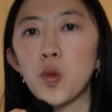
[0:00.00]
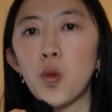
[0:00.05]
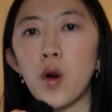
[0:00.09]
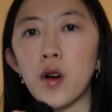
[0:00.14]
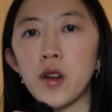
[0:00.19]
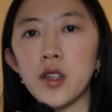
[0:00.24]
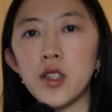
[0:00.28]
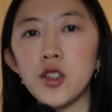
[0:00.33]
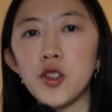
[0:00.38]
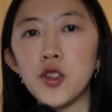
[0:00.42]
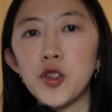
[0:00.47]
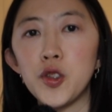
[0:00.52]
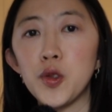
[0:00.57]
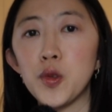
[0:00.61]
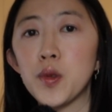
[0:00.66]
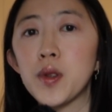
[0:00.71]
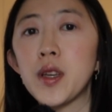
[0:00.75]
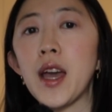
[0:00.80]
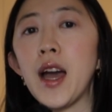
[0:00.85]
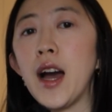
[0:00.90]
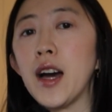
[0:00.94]
wanted to
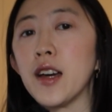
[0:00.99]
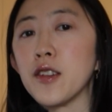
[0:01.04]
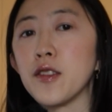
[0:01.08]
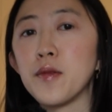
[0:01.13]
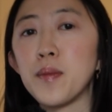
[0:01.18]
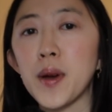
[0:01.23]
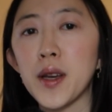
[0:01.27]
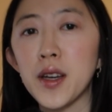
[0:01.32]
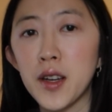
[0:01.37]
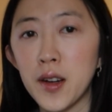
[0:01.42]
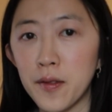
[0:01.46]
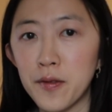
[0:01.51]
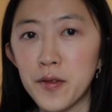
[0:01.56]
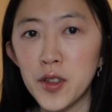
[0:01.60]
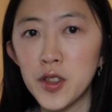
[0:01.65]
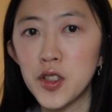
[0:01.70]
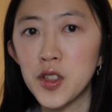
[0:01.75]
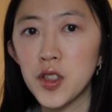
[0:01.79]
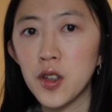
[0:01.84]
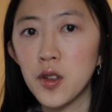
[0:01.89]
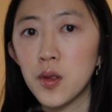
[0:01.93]
get out of my
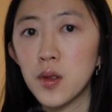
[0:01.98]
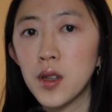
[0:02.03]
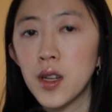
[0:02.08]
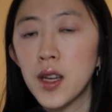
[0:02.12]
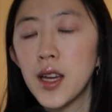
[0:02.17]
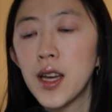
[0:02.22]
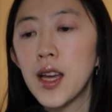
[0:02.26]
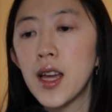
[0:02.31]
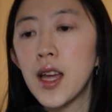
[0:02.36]
comfort zone.